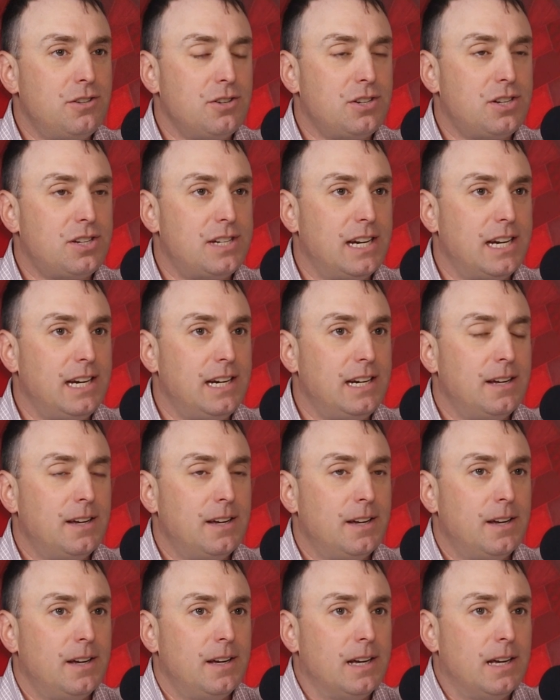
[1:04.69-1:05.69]
interesting.
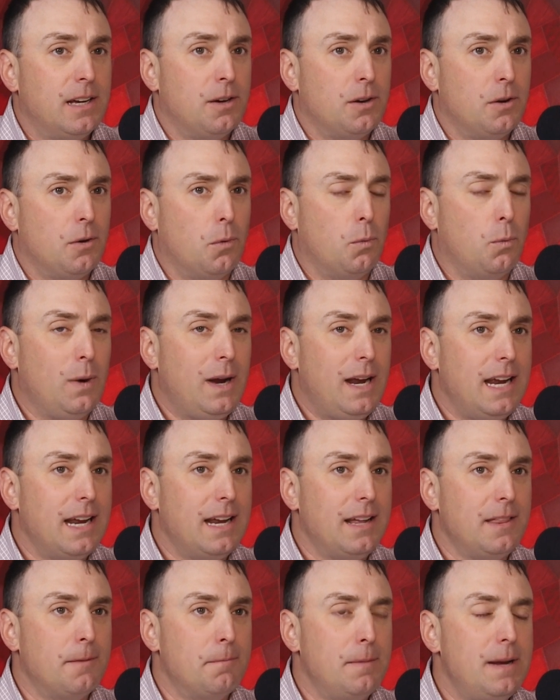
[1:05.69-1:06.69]
We
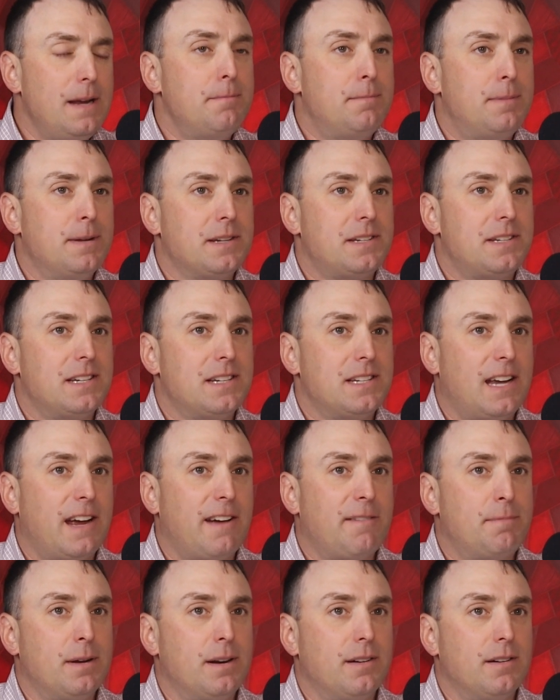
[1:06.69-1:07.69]
in the meat business
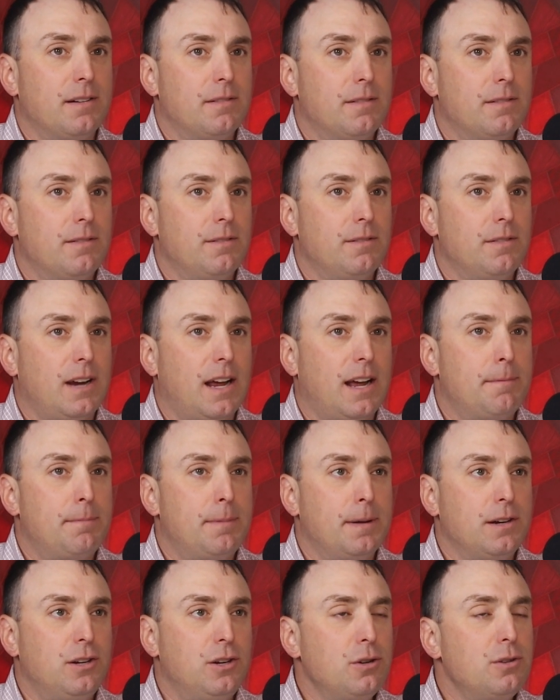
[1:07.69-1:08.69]
have been have
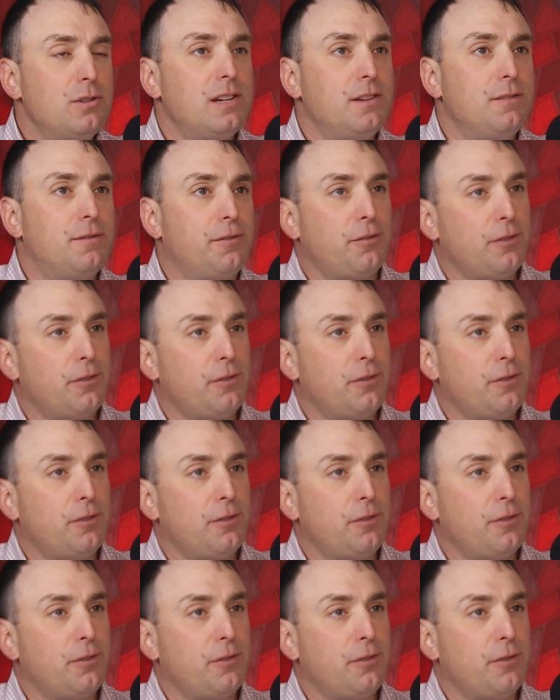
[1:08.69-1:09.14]
been using